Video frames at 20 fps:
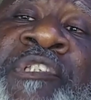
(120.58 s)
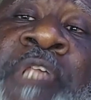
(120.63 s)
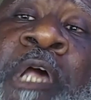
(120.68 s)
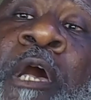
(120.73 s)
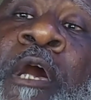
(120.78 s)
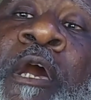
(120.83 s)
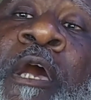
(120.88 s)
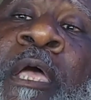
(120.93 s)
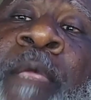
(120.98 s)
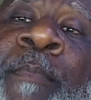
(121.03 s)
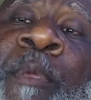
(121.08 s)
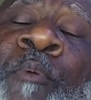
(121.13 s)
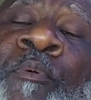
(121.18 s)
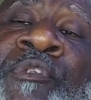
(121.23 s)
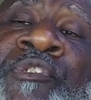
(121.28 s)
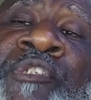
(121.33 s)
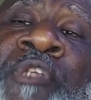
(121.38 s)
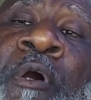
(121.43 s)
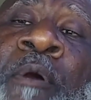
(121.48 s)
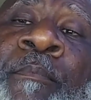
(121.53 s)
time it
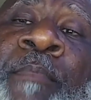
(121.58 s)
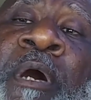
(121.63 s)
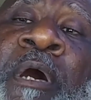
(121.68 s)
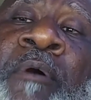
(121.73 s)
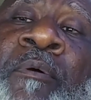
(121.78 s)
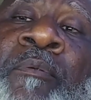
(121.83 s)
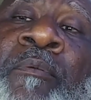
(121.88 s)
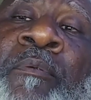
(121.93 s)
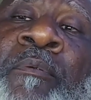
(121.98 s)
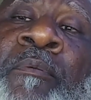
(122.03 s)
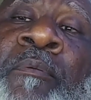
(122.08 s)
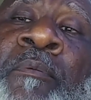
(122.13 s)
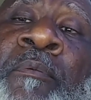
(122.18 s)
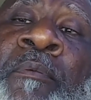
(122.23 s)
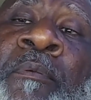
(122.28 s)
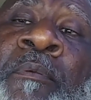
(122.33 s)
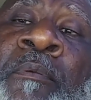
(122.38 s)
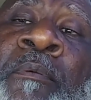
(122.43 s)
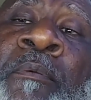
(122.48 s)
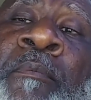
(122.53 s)
was talking about.
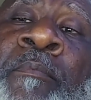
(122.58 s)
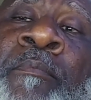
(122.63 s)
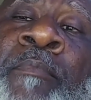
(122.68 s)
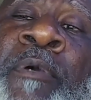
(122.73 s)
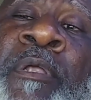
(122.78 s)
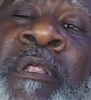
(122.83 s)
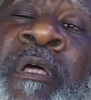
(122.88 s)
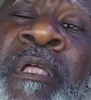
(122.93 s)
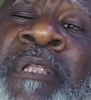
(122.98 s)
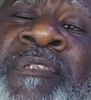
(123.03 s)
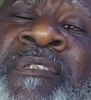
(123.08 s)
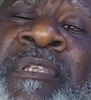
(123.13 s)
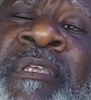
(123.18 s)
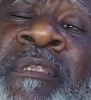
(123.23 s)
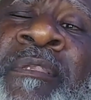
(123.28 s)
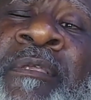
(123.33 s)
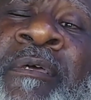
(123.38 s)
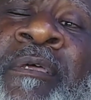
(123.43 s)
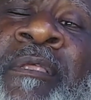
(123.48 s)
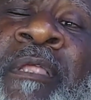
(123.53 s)
And honestly,
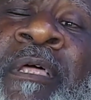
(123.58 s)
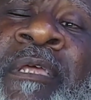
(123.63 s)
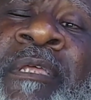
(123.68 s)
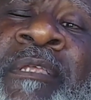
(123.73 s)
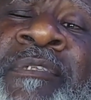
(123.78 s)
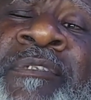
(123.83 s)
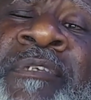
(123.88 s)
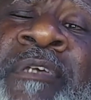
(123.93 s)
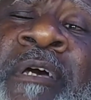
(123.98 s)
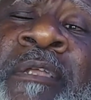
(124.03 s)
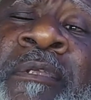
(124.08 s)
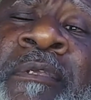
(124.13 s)
it looks like it's kind